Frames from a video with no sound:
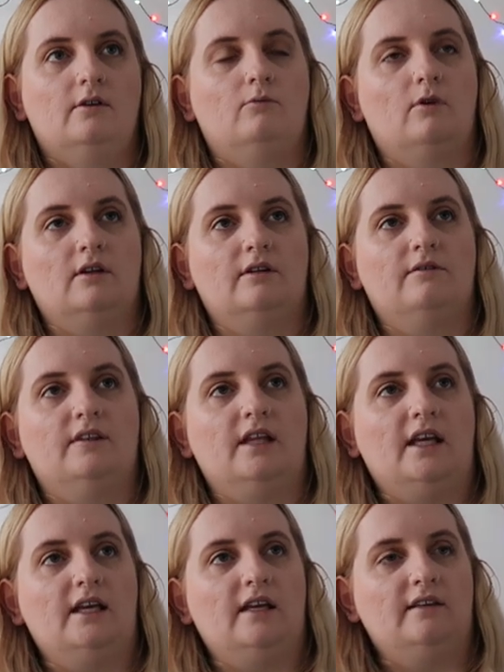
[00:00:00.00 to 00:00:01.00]
one of
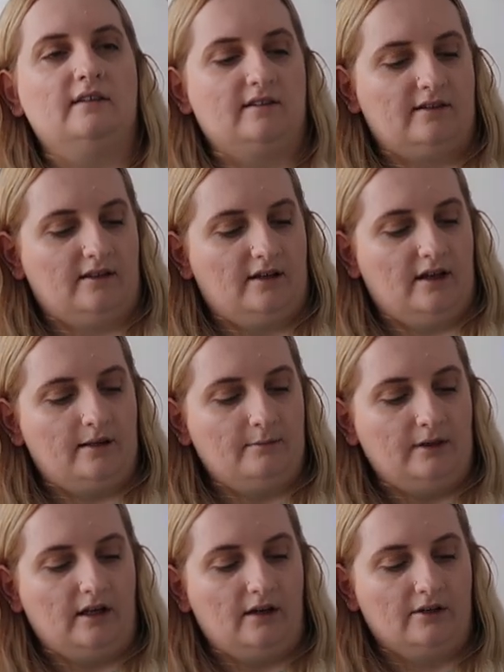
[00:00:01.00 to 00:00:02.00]
these
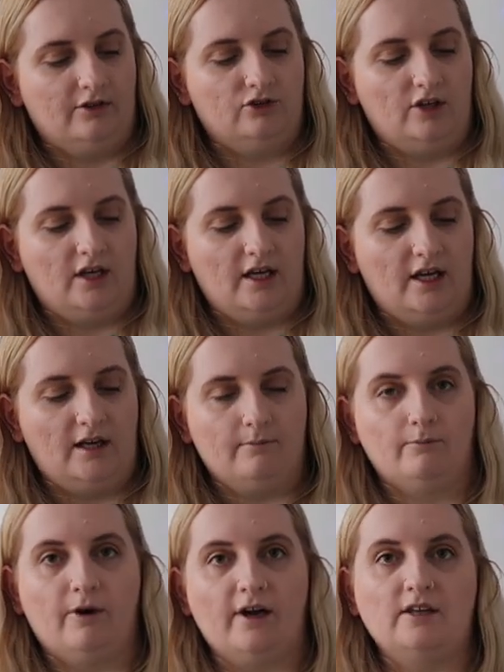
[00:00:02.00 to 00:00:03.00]
last year
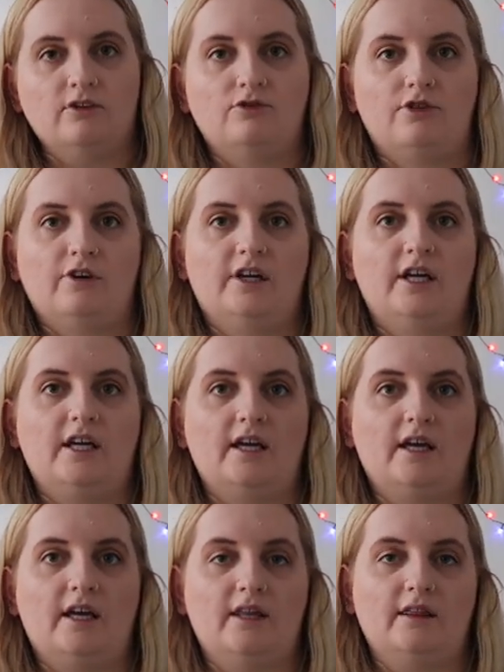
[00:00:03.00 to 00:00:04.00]
in
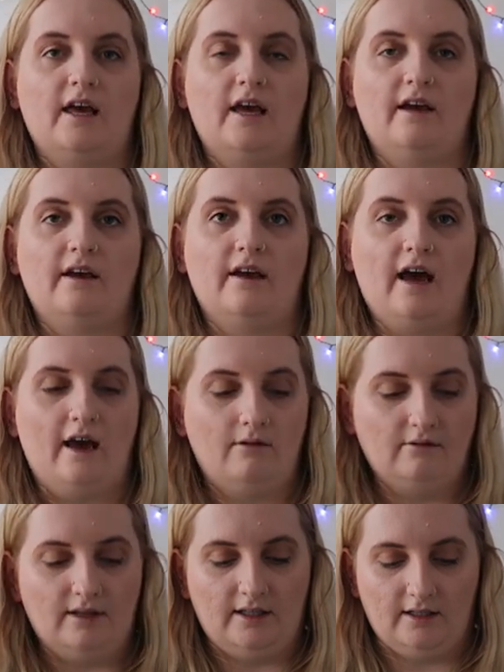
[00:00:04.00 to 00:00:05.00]
Braintree in their
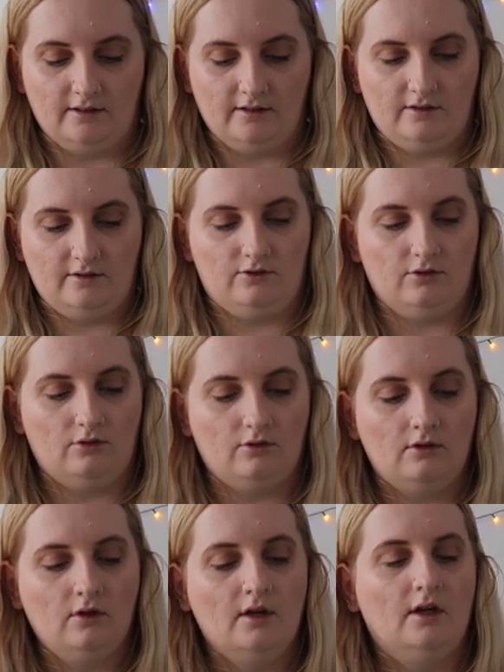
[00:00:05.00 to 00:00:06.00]
outlet
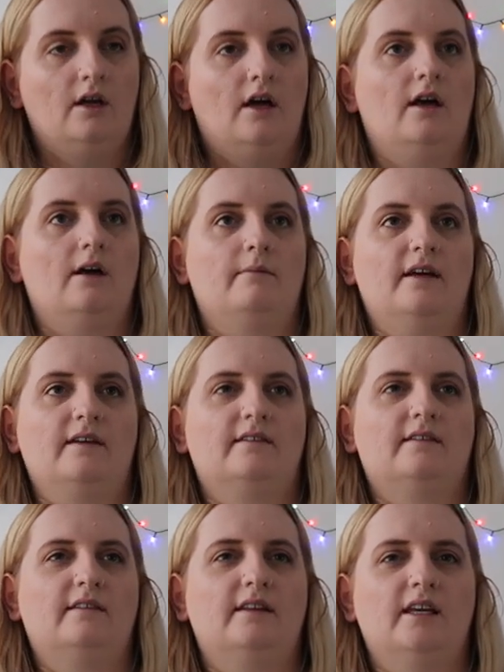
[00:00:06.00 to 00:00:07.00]
store. It's
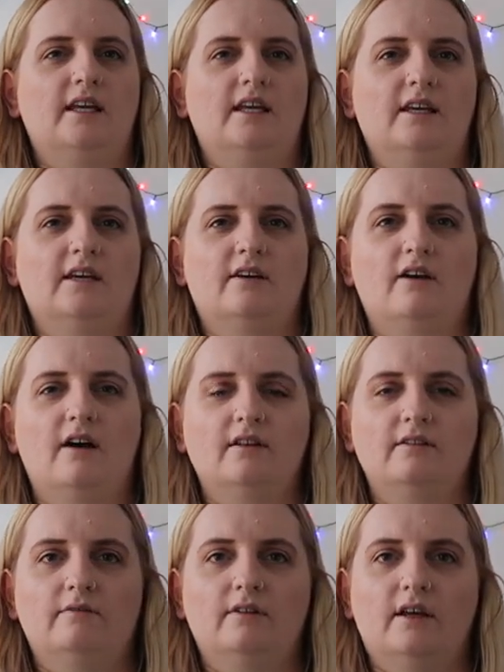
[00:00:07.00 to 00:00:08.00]
the
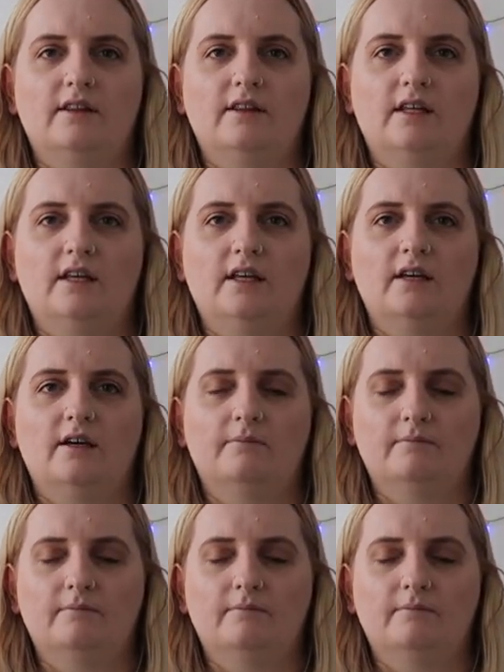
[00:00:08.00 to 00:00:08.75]
kind of like the